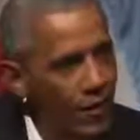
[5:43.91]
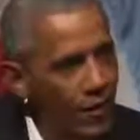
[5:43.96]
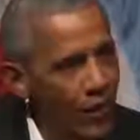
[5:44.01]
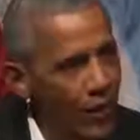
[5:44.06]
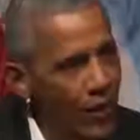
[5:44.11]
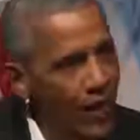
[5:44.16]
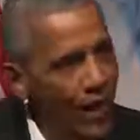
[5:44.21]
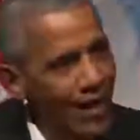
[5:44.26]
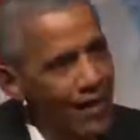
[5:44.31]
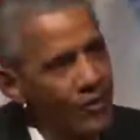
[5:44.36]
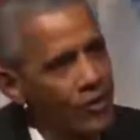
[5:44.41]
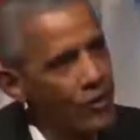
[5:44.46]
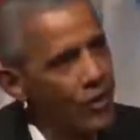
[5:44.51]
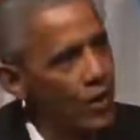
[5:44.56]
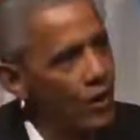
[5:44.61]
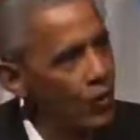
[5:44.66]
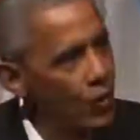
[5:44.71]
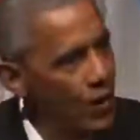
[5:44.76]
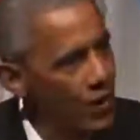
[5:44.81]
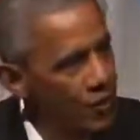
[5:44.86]
the next
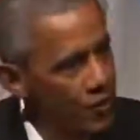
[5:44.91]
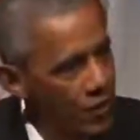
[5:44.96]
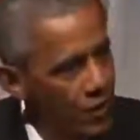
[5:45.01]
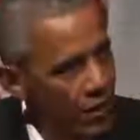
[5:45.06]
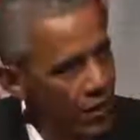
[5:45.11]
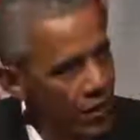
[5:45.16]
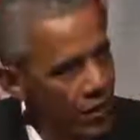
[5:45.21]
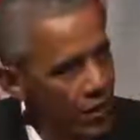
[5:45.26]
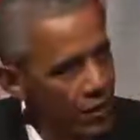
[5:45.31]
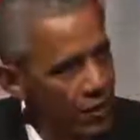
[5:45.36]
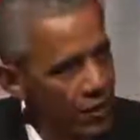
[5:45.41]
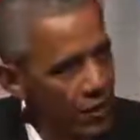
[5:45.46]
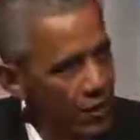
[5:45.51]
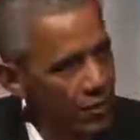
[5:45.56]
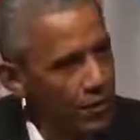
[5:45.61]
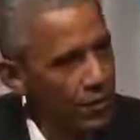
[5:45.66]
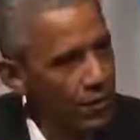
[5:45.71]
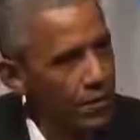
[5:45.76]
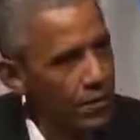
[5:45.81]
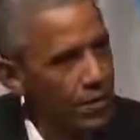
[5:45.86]
generation of leadership